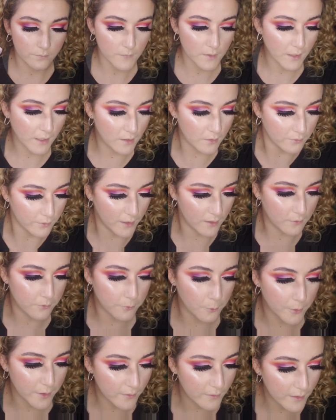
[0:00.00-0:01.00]
It's kind of like
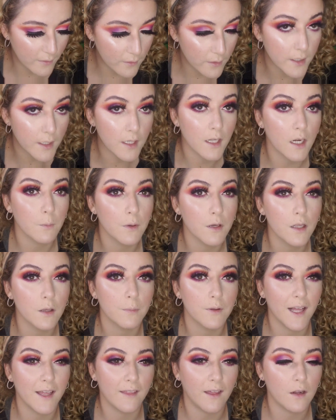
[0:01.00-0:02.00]
foily looking, and I'm gonna
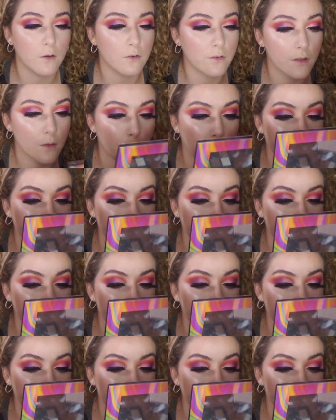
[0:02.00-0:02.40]
apply that over the